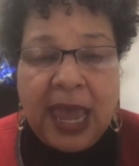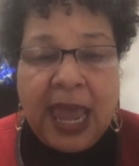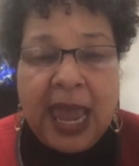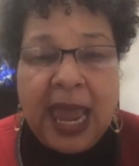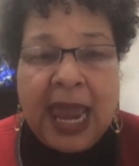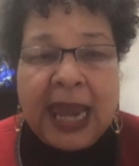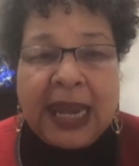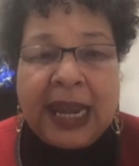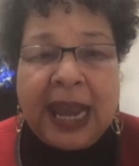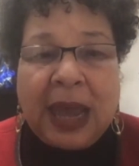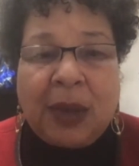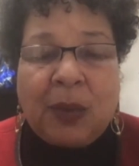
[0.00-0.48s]

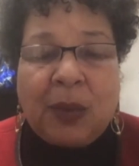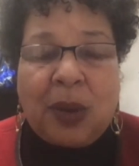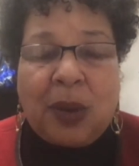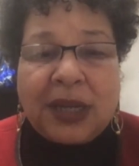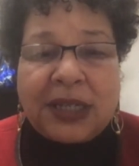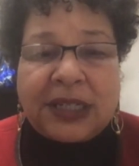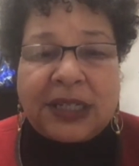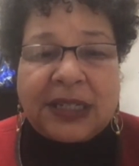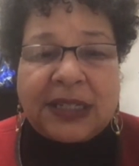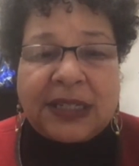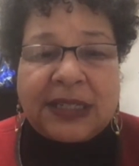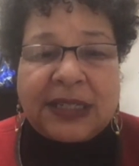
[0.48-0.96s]
And I
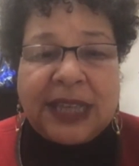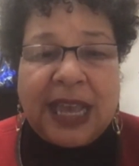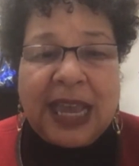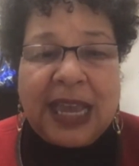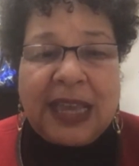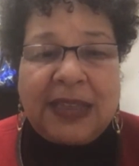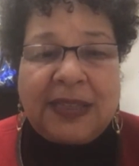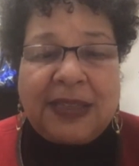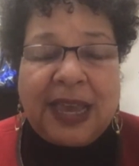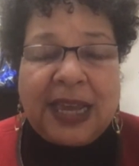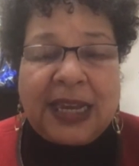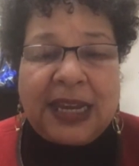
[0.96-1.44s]
want to
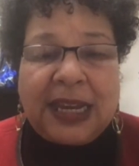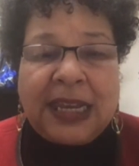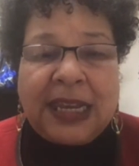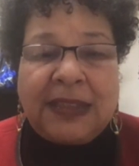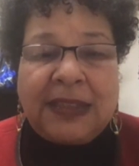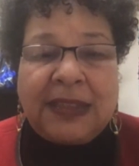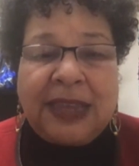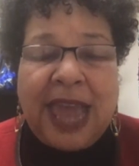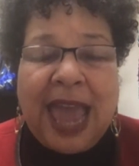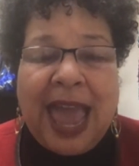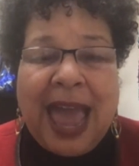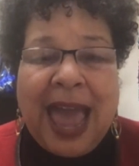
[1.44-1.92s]
say that in
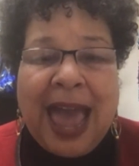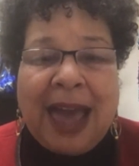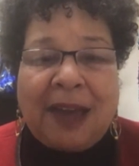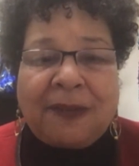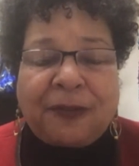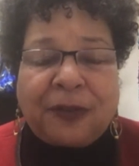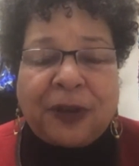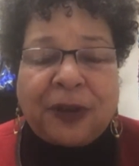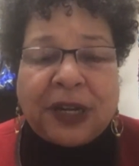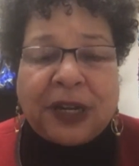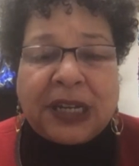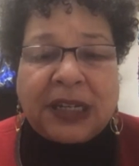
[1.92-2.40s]
the
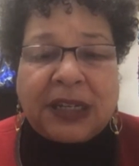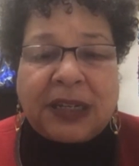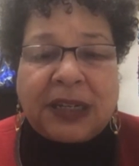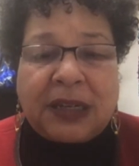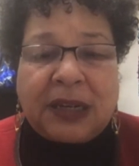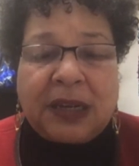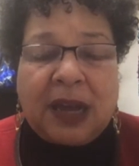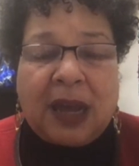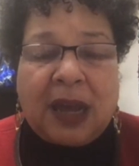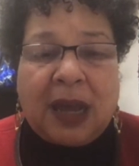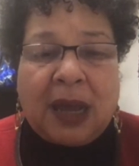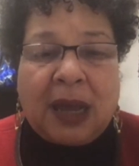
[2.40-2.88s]
African
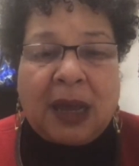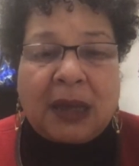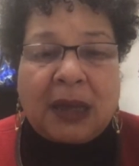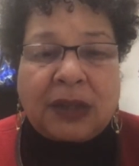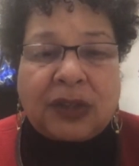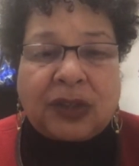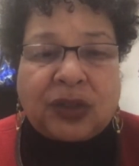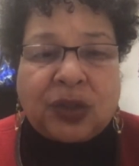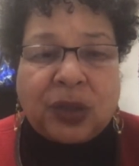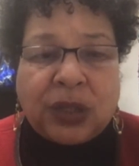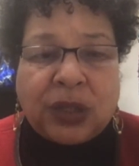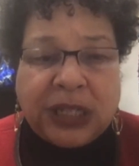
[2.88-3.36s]

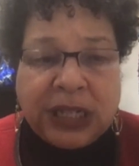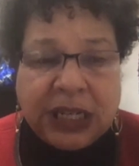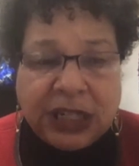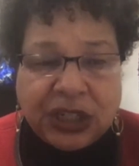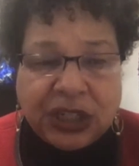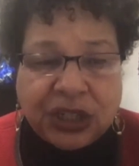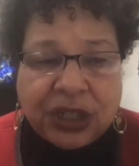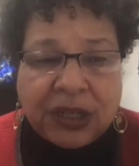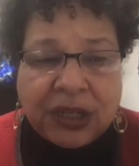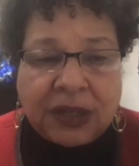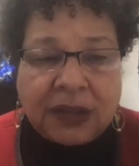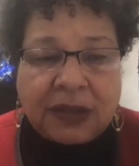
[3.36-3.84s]

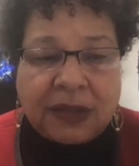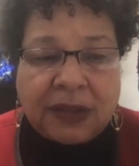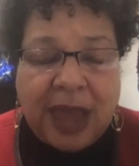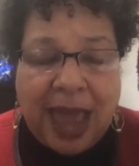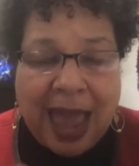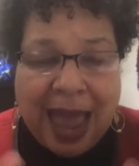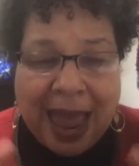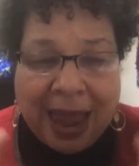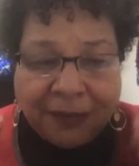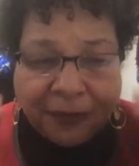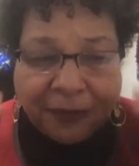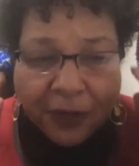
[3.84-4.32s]
tradition,
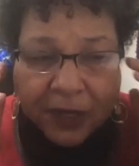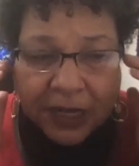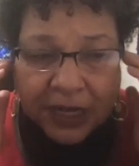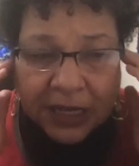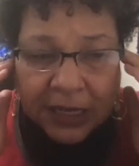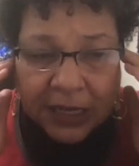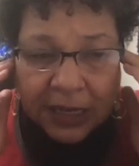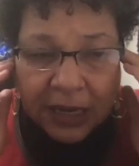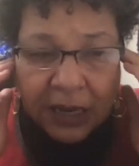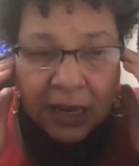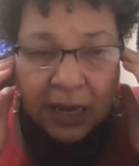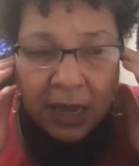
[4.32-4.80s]
the
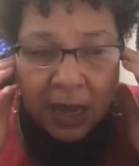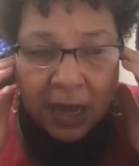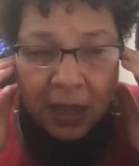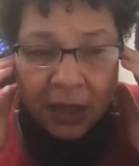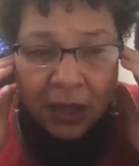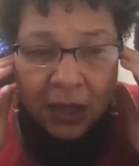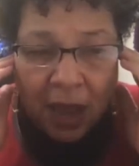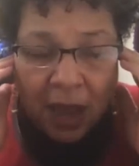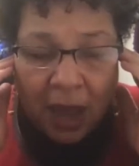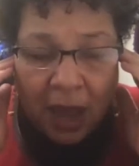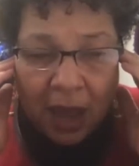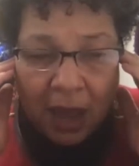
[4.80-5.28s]
African
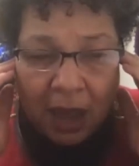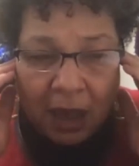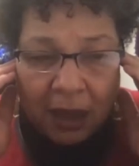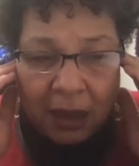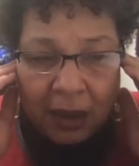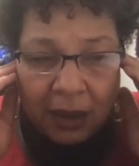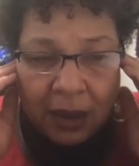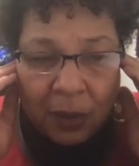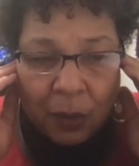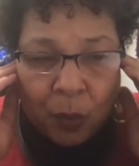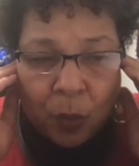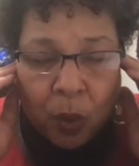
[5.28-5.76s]

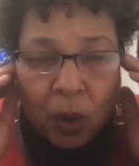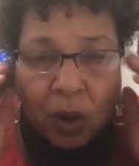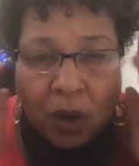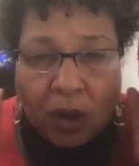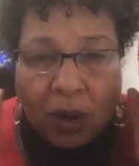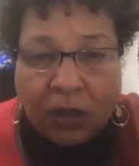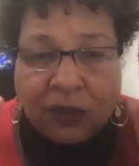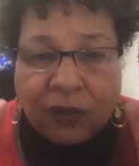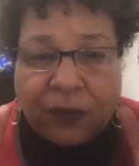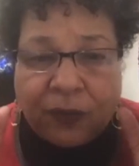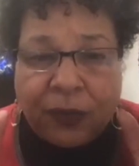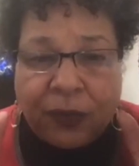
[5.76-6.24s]

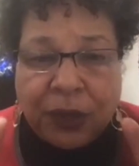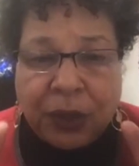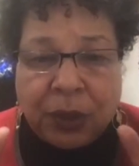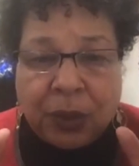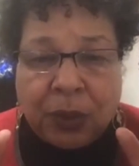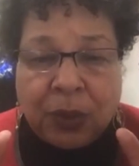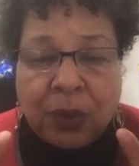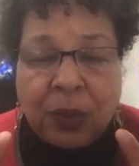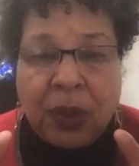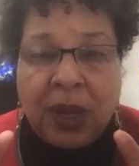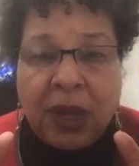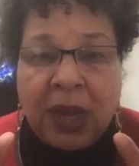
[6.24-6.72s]

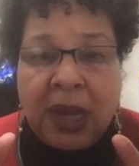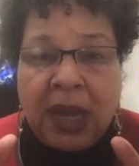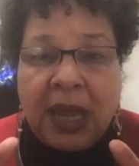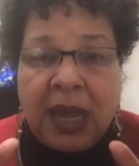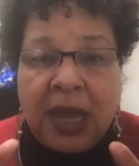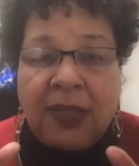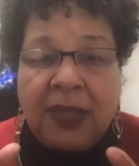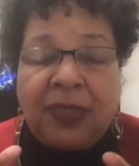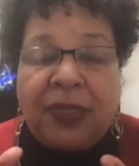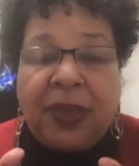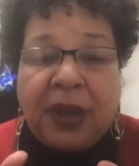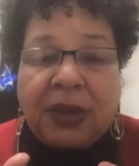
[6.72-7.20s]
worldview,
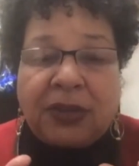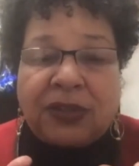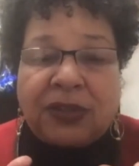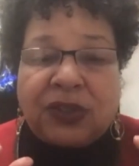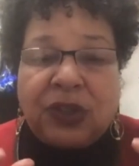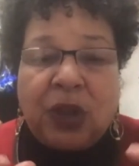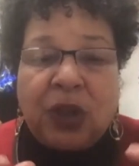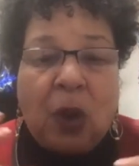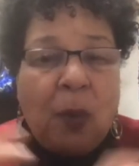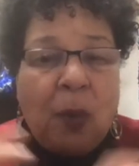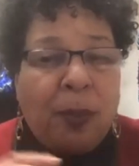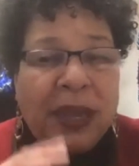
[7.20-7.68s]
there's
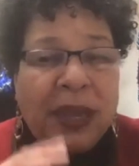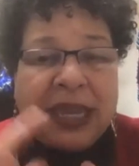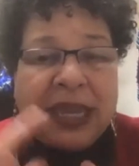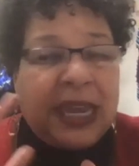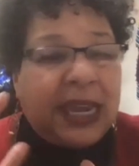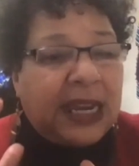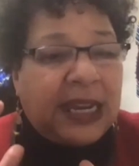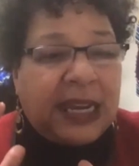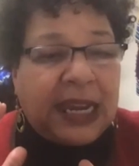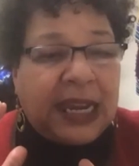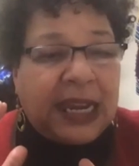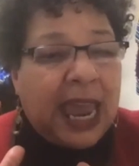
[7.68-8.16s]
no
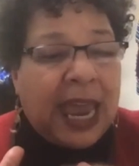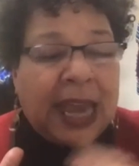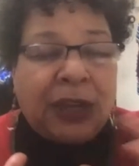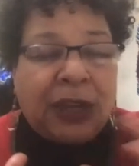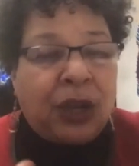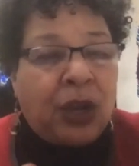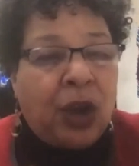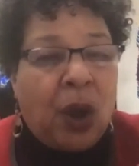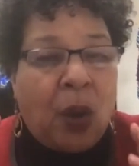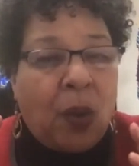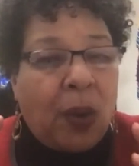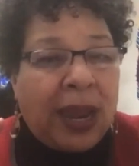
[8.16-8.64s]
beginning
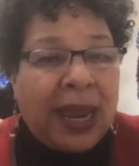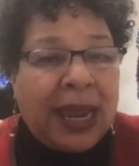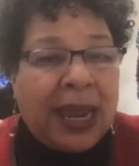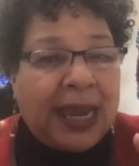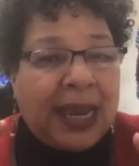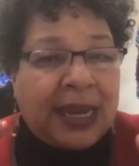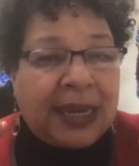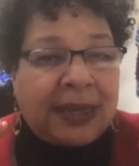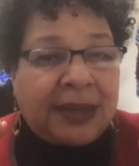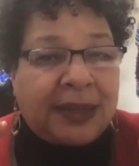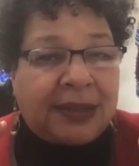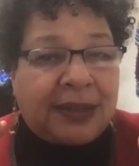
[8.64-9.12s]
and no
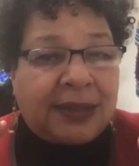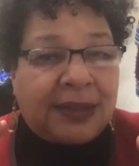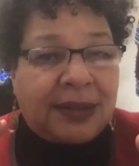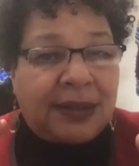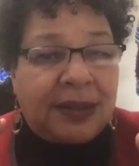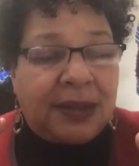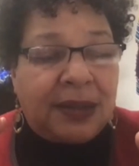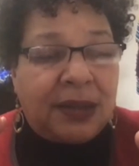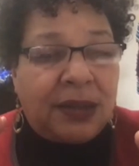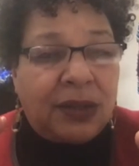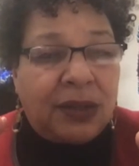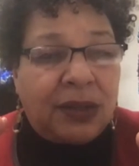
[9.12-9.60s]
end
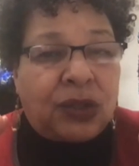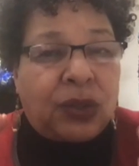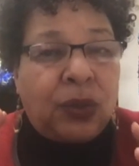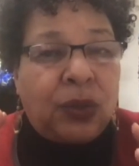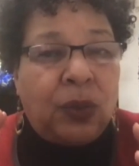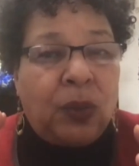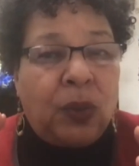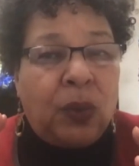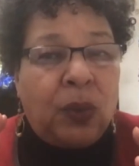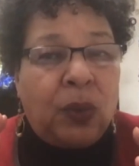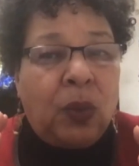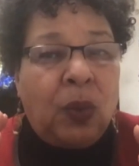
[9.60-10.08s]

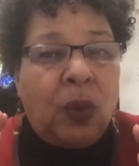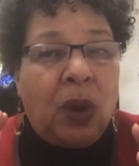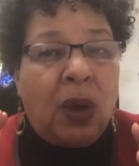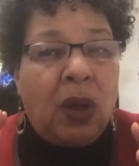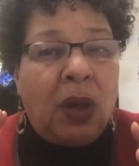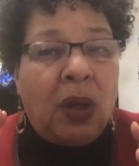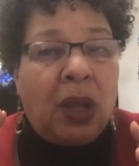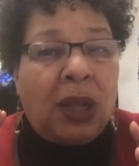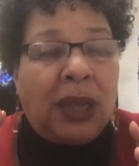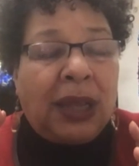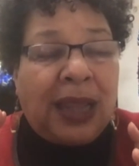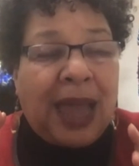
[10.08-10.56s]
to
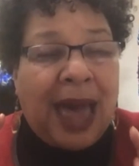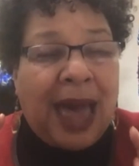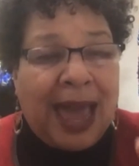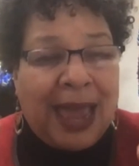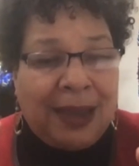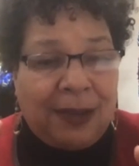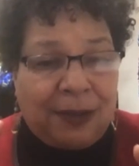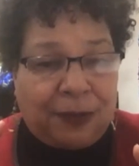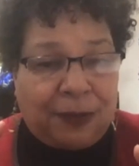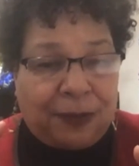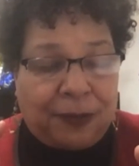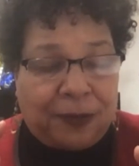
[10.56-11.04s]

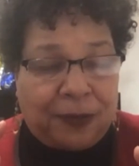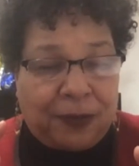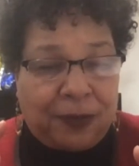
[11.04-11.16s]
life.